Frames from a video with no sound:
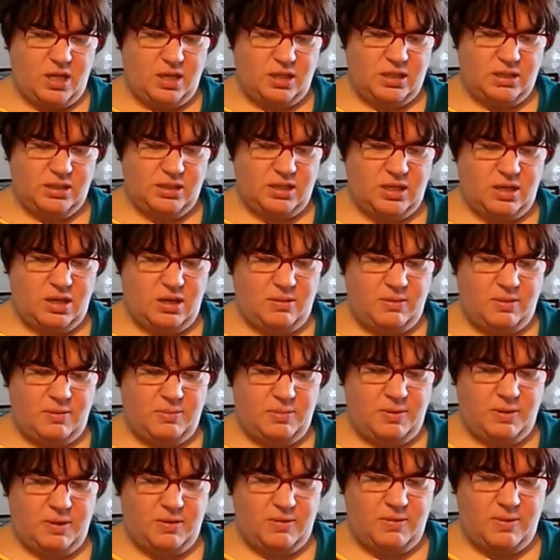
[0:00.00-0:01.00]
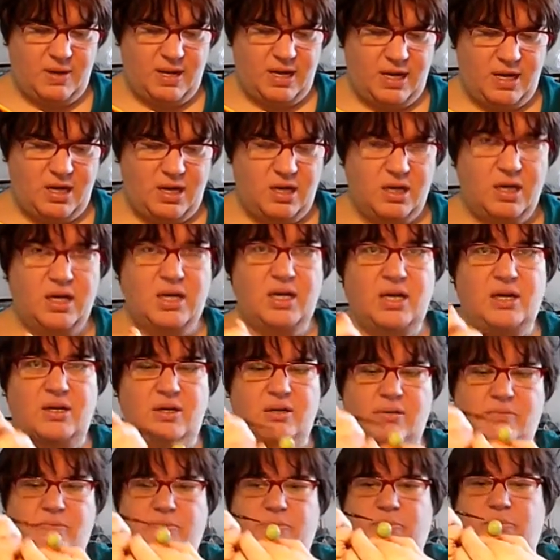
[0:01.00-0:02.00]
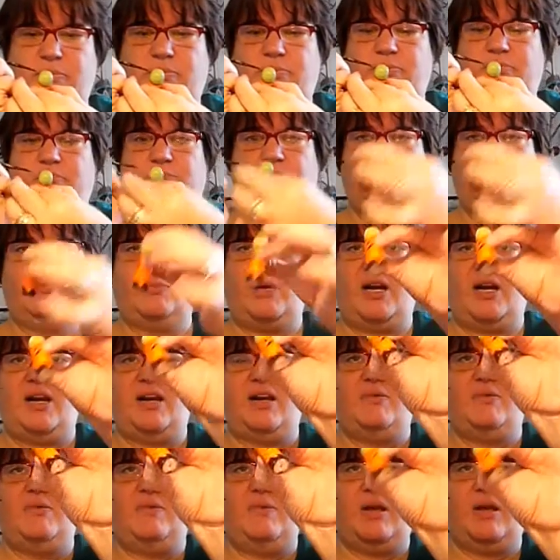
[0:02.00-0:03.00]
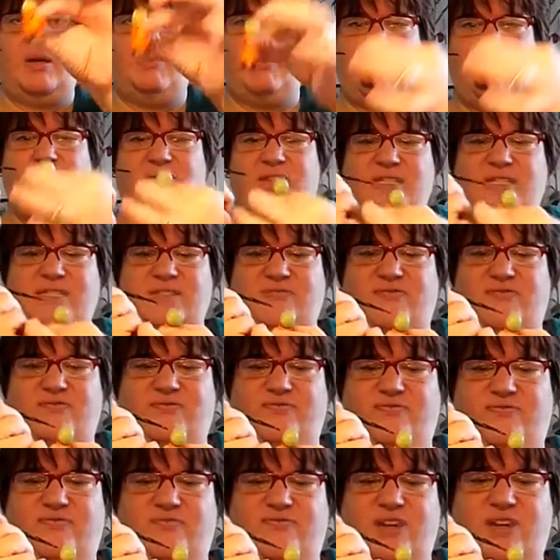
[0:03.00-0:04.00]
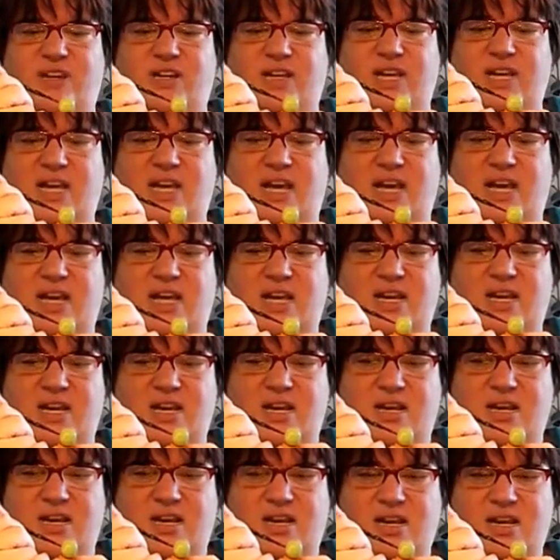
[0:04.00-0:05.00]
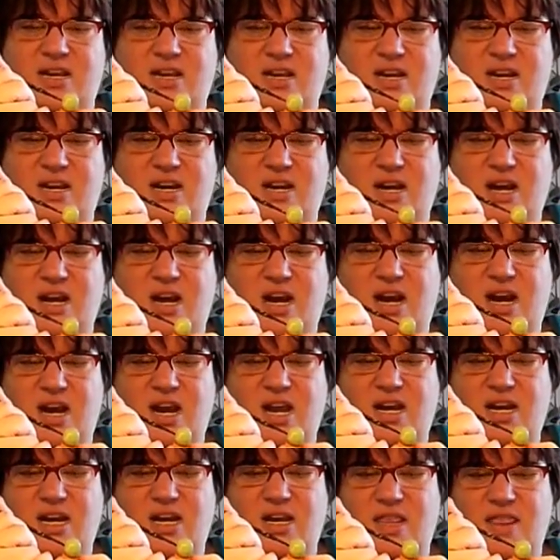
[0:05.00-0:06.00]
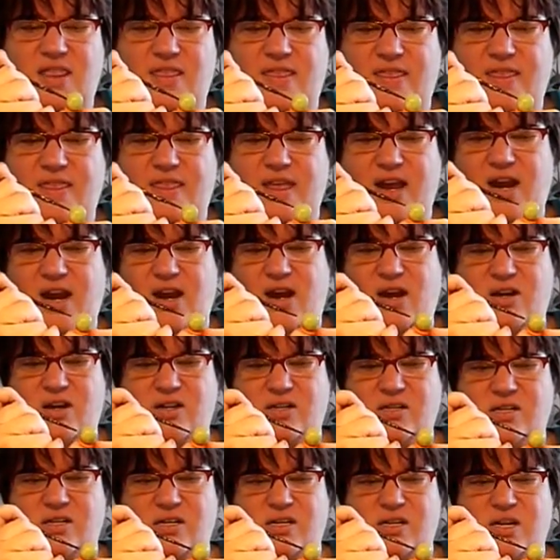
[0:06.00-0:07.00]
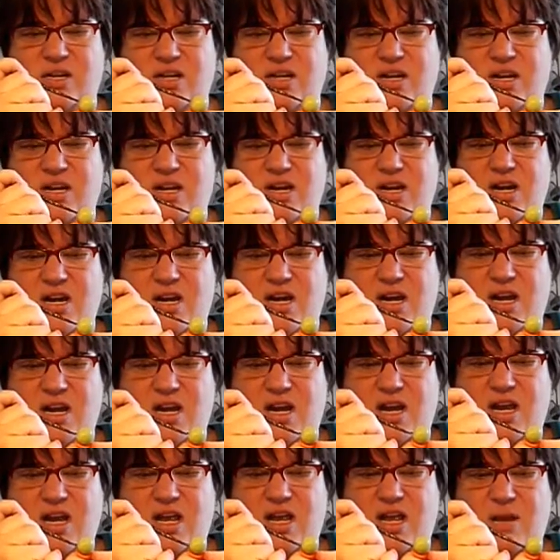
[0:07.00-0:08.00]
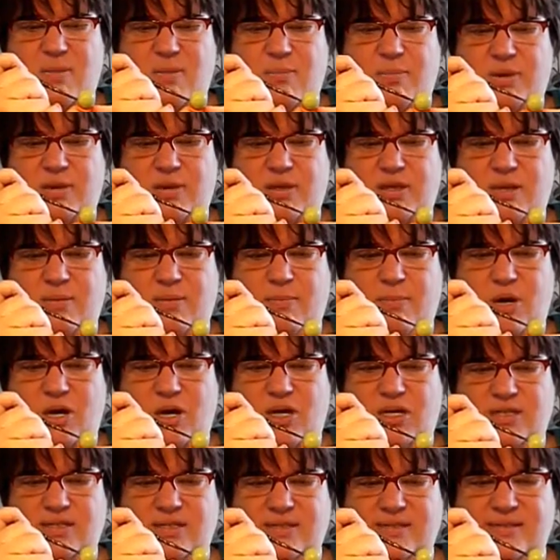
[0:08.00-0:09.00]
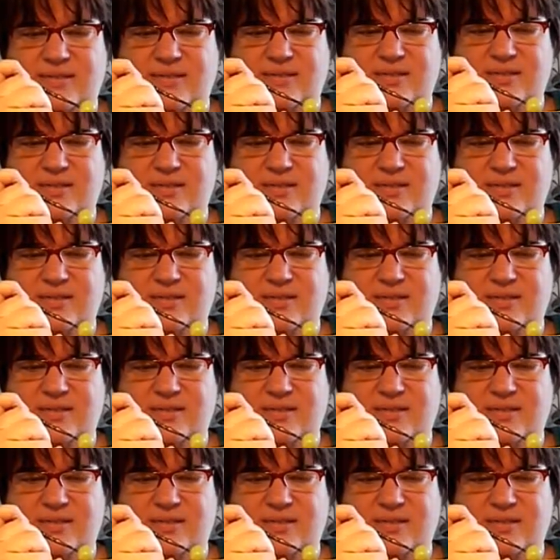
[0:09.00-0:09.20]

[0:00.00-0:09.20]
So I'm going to put it right on here, right on above this funky eye, right there. And put the marks.